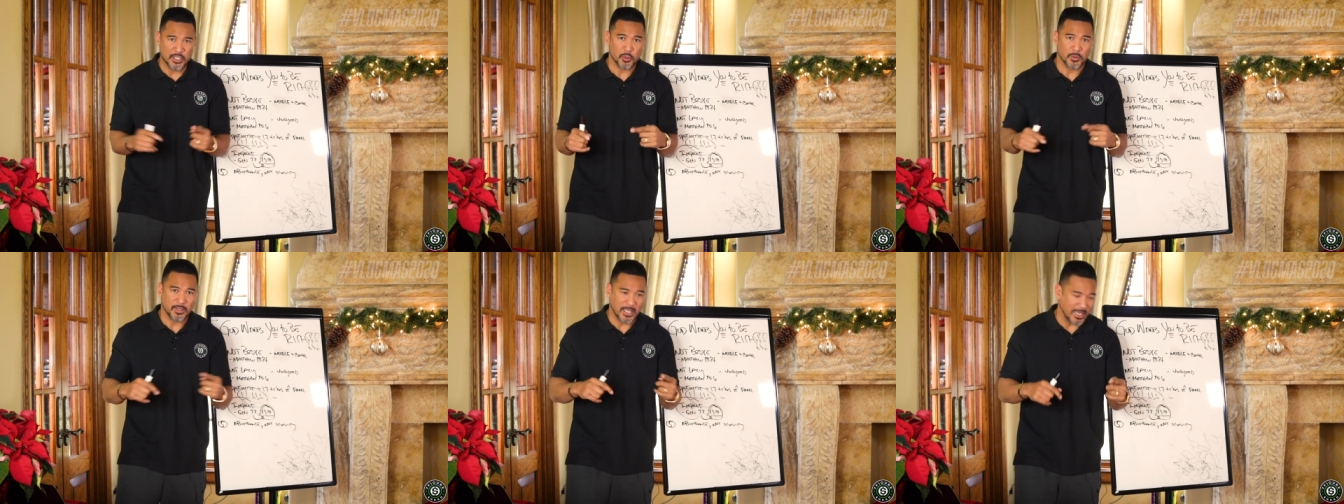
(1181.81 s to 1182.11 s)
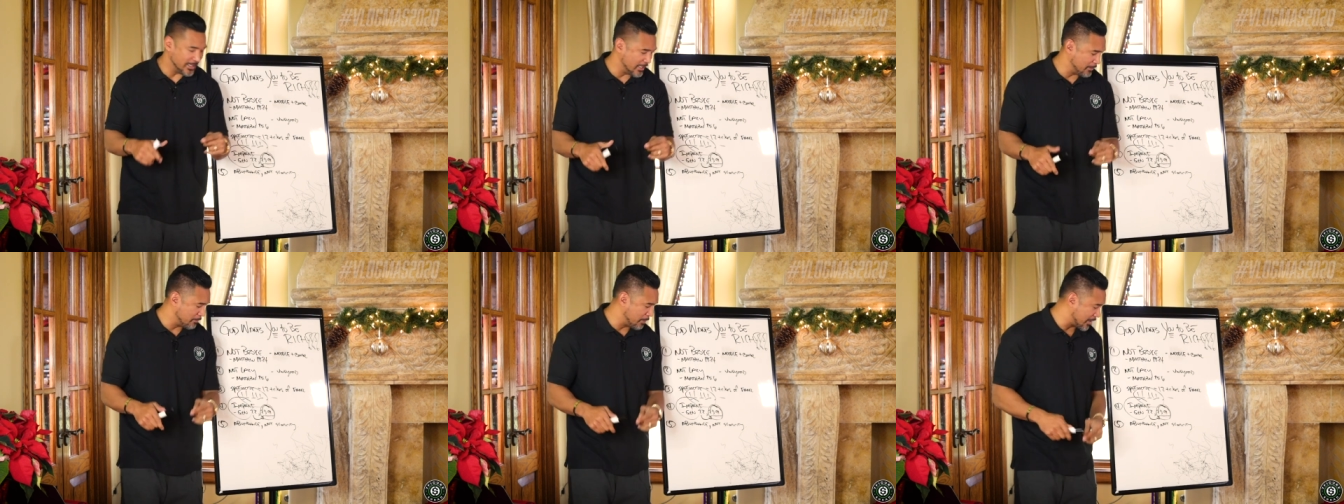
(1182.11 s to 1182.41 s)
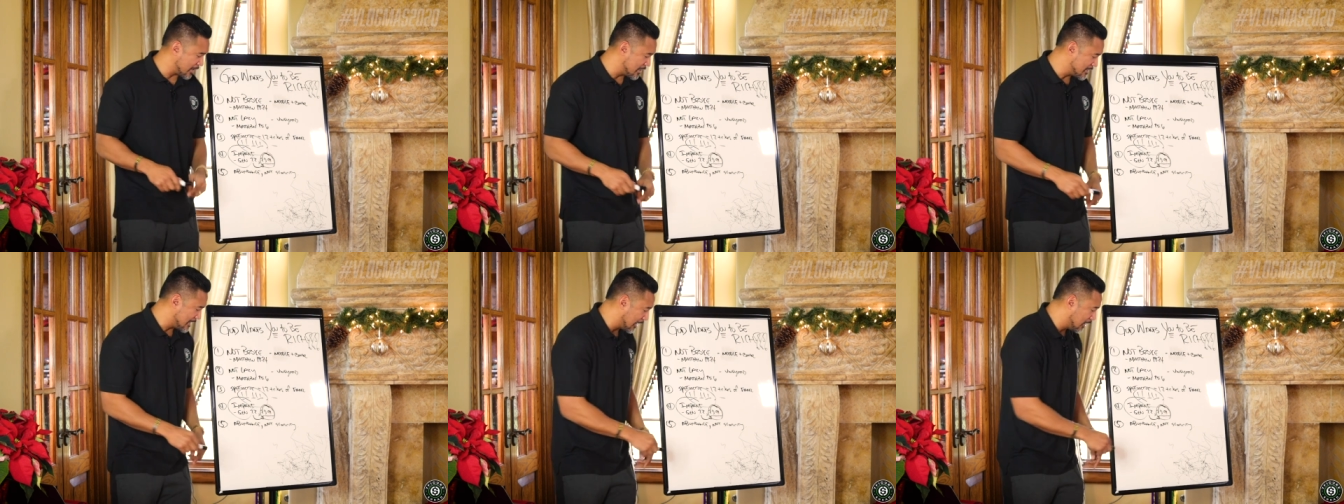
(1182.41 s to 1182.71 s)
That's what they
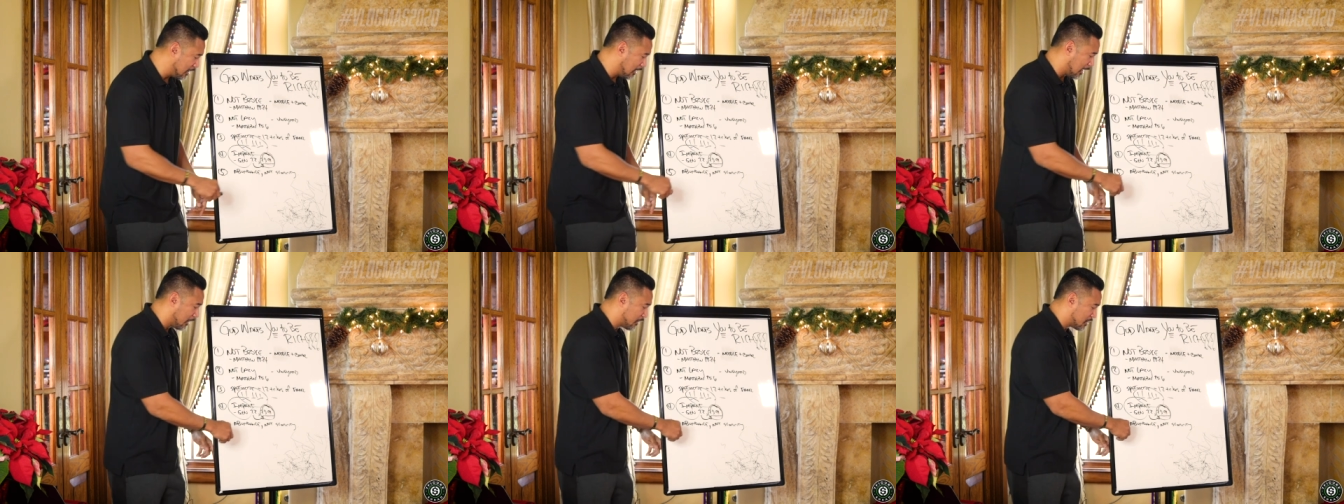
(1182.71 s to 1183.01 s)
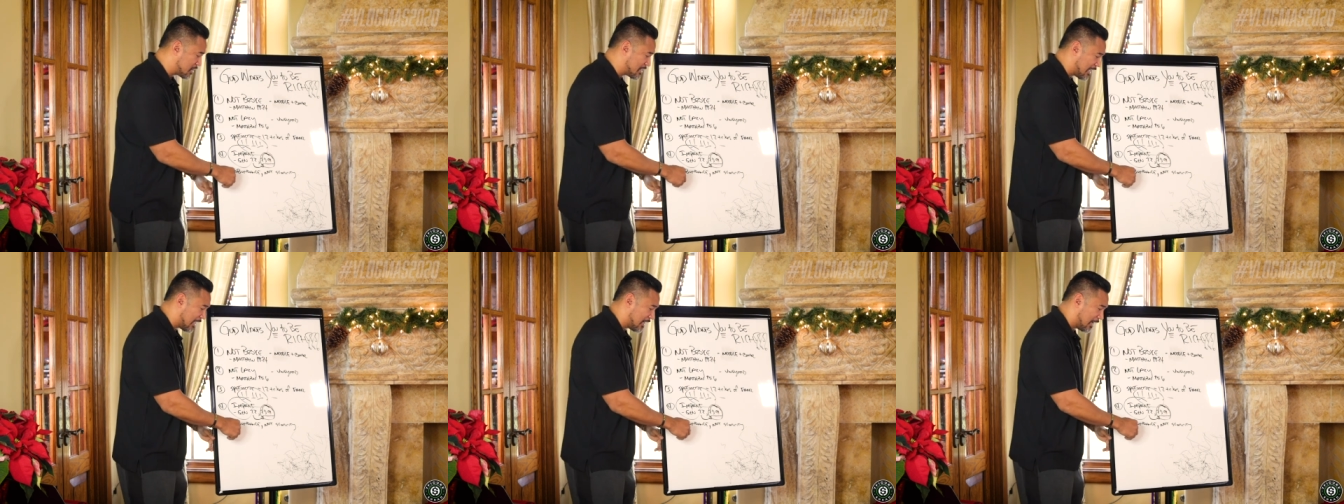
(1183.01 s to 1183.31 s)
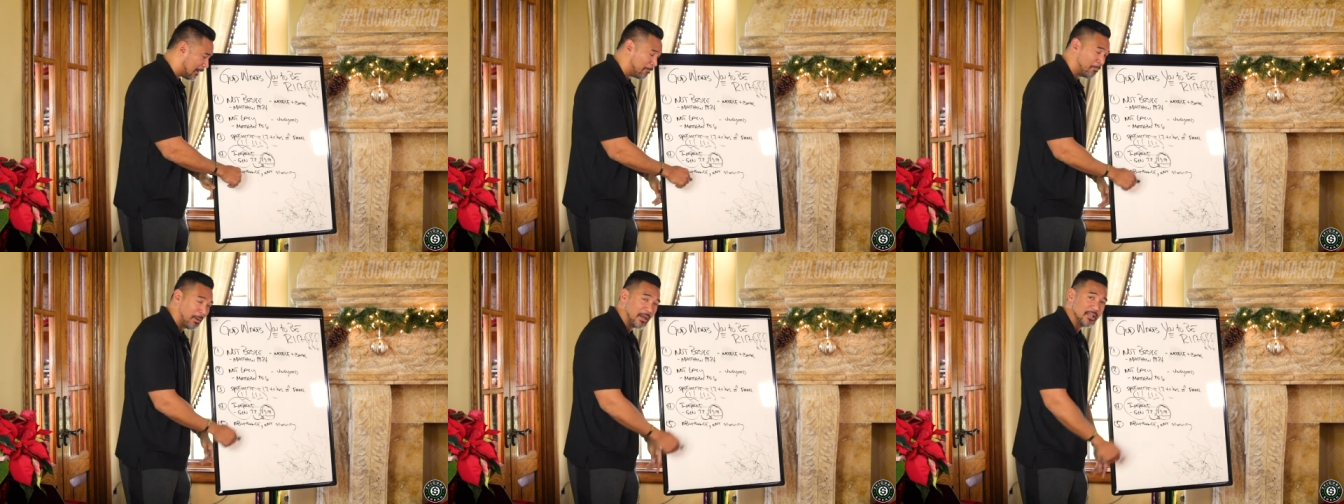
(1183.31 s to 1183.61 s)
did because they
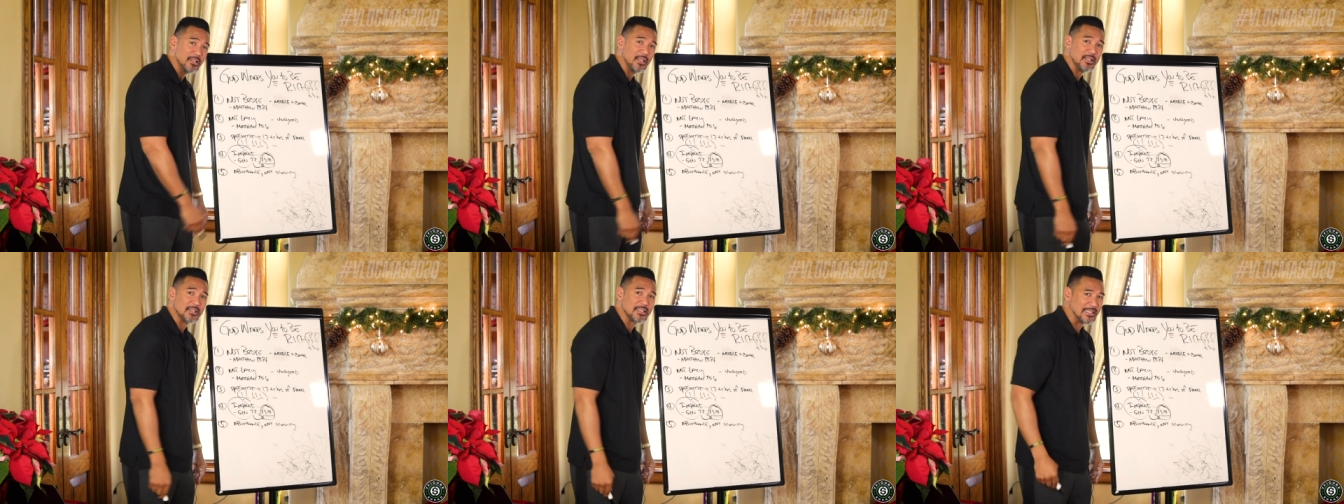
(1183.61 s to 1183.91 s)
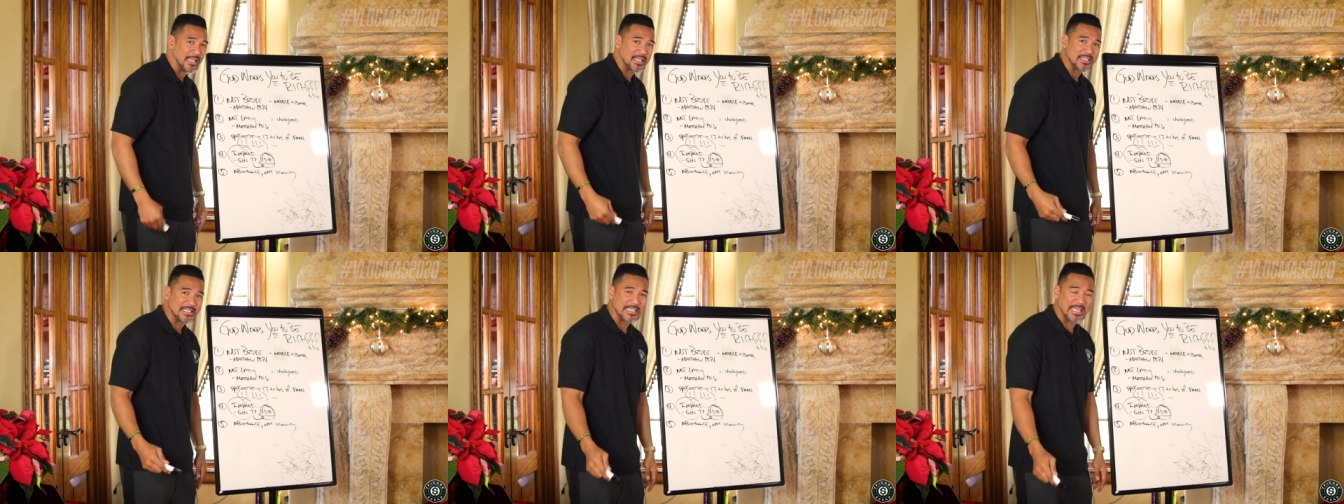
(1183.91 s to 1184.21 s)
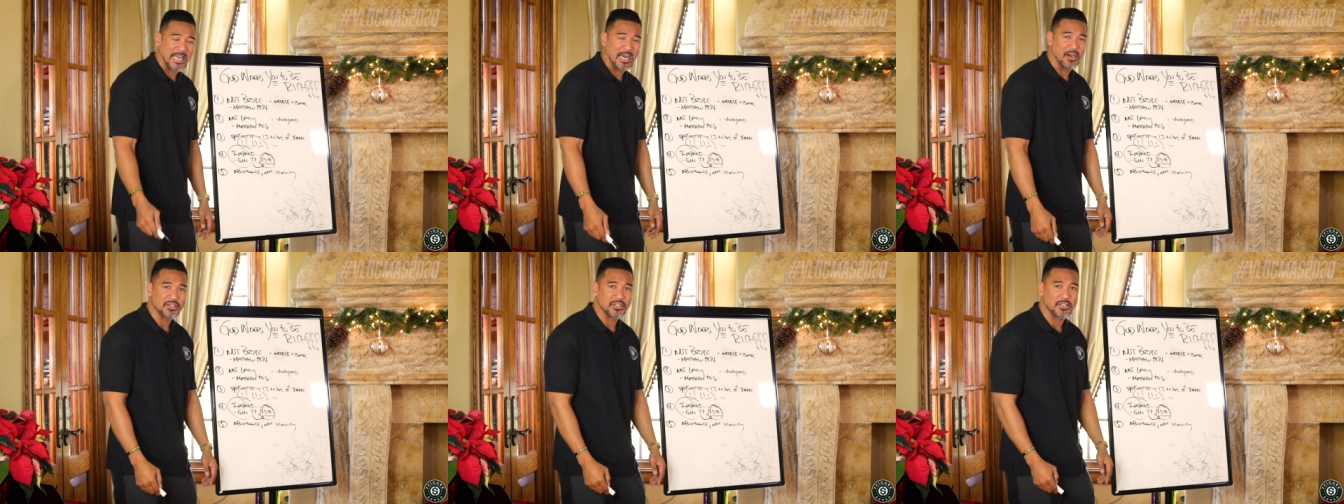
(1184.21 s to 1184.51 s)
understand abundance,
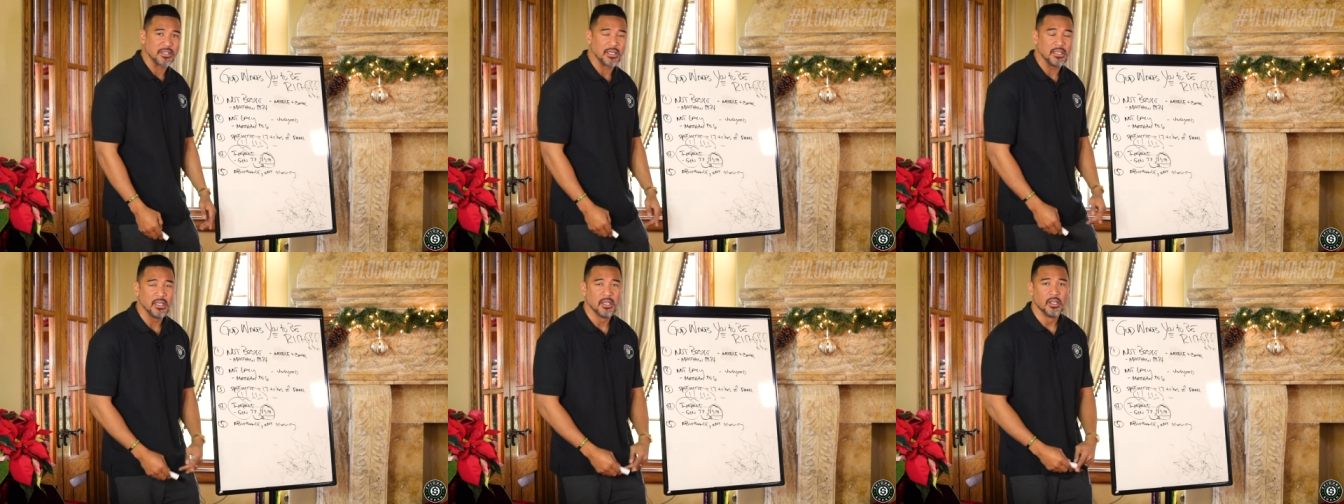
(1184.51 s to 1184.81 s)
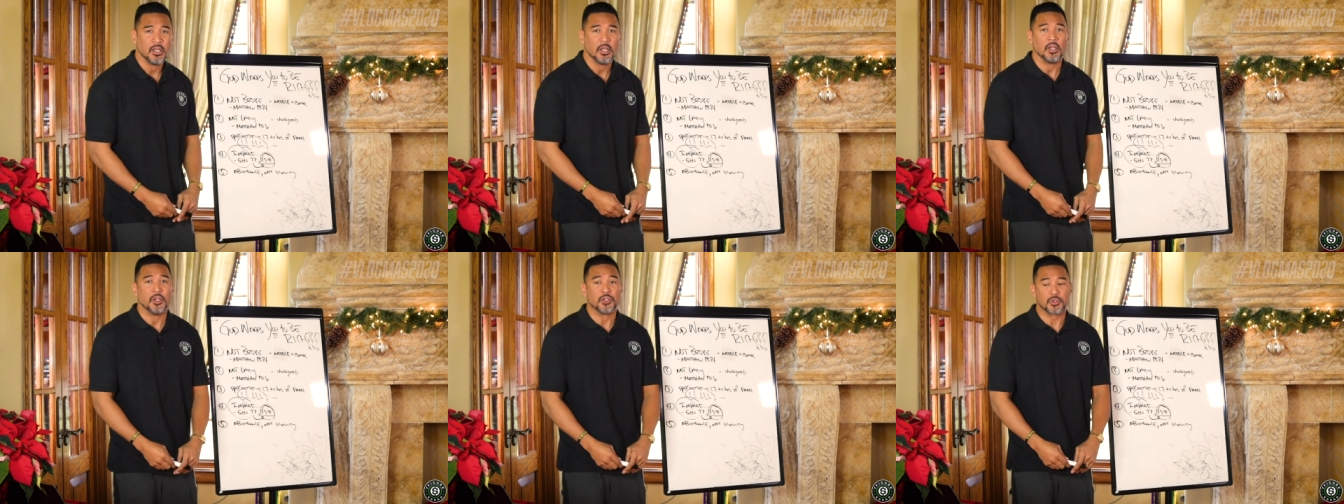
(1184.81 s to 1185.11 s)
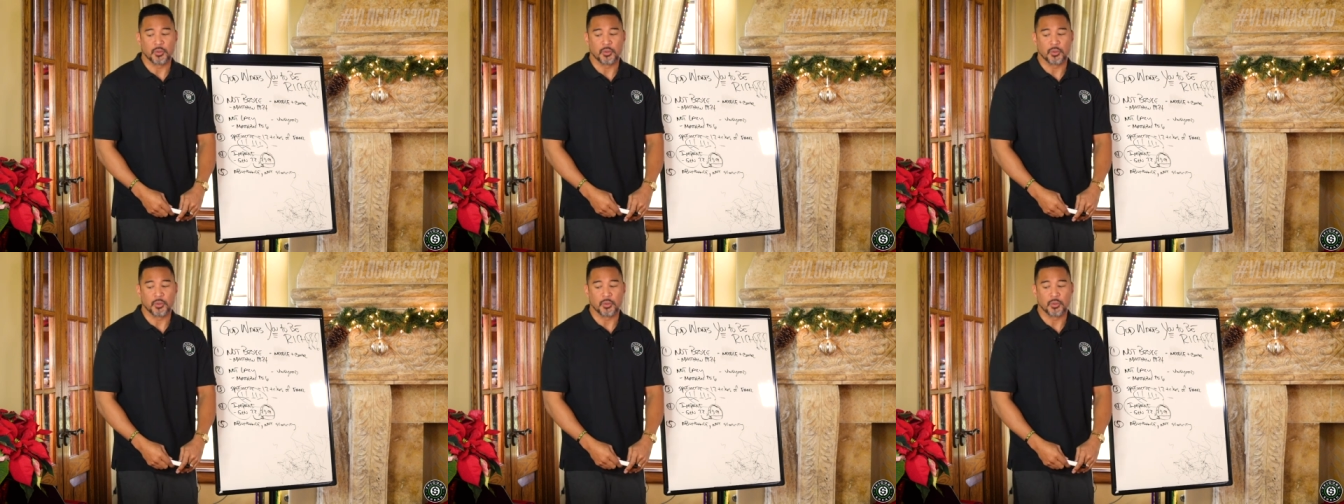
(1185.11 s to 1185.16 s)
not scarcity.